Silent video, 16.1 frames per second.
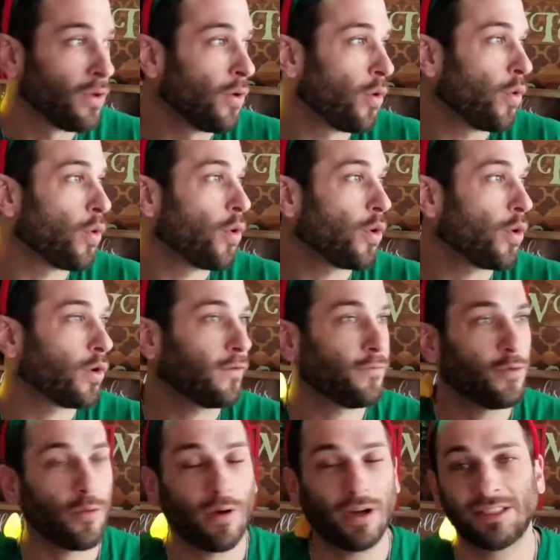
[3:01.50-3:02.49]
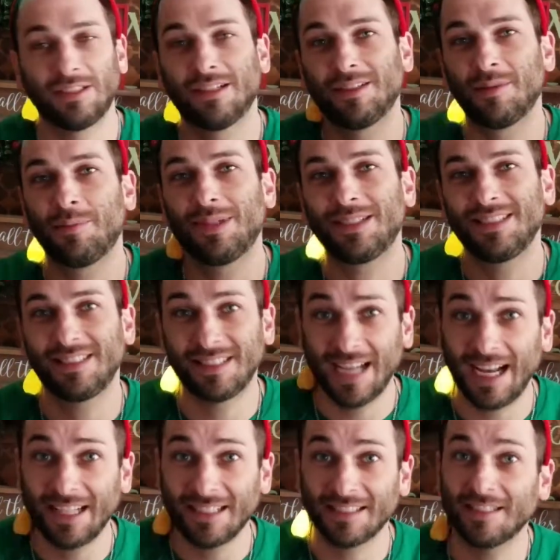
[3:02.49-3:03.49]
Or if you watch nothing but
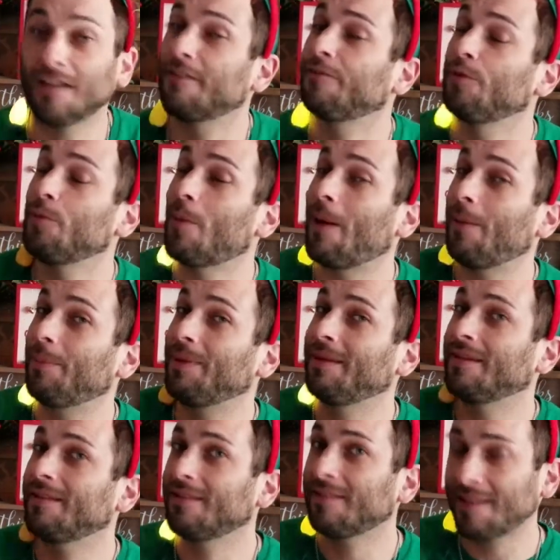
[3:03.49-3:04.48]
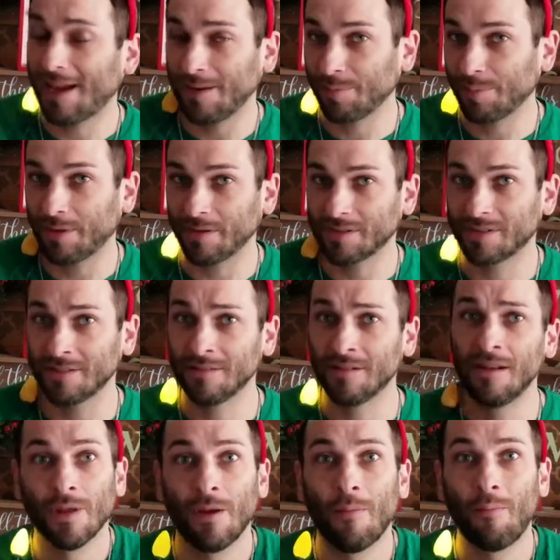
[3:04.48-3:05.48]
sad stuff, you might be a sad person.
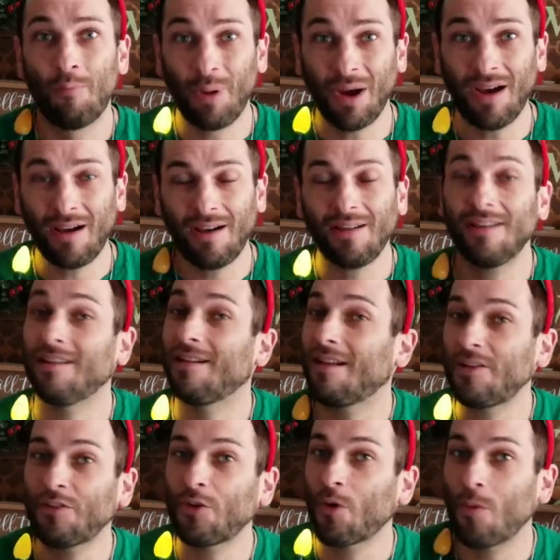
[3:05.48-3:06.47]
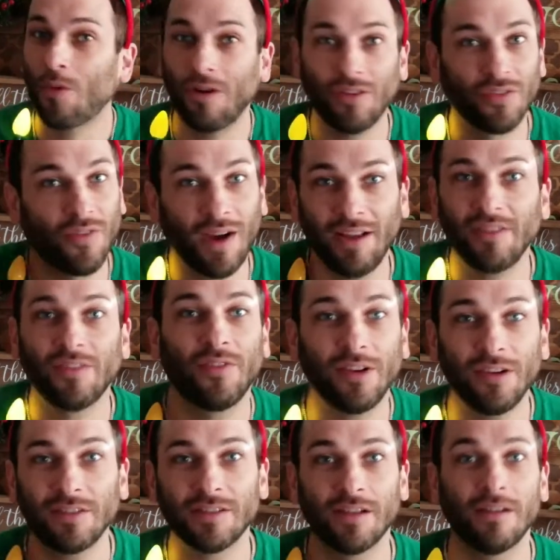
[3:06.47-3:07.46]
But it also works vice
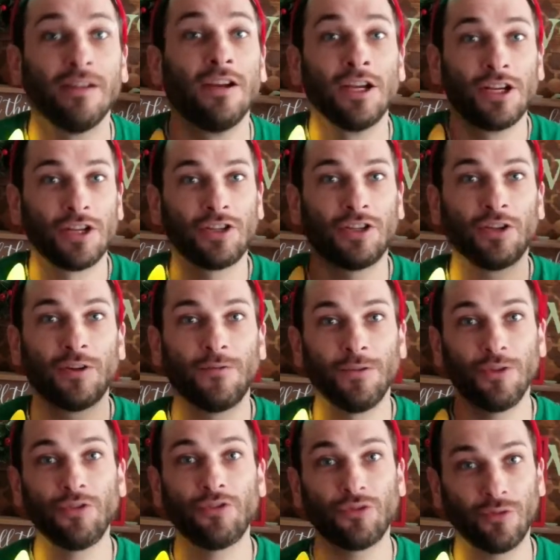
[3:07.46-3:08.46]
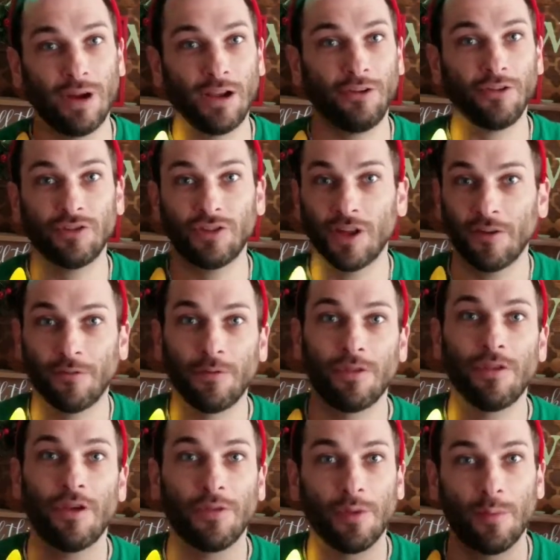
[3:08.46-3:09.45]
versa. So if you surround yourself with
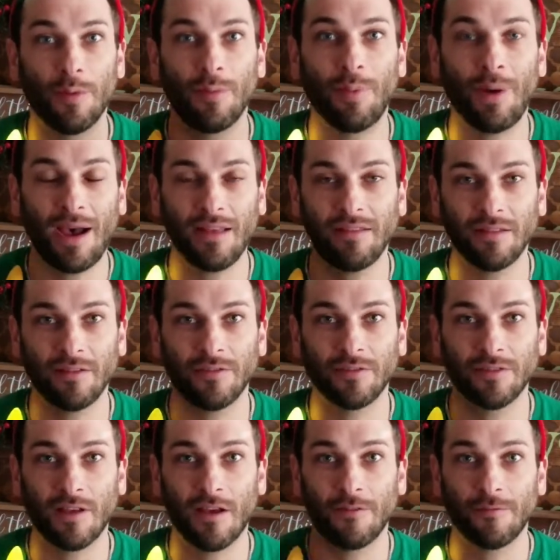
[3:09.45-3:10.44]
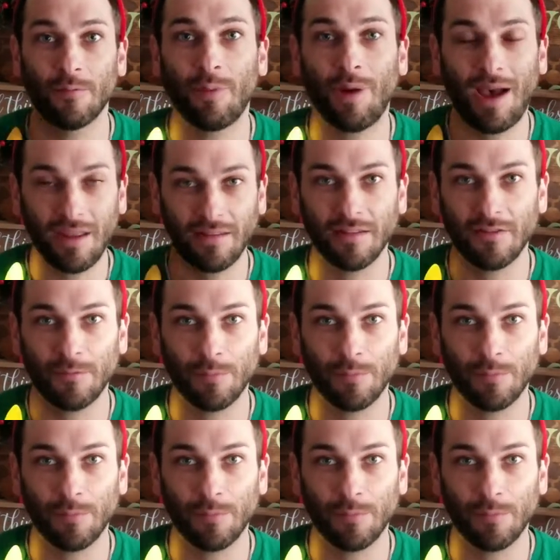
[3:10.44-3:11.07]
nothing but positive stuff and positive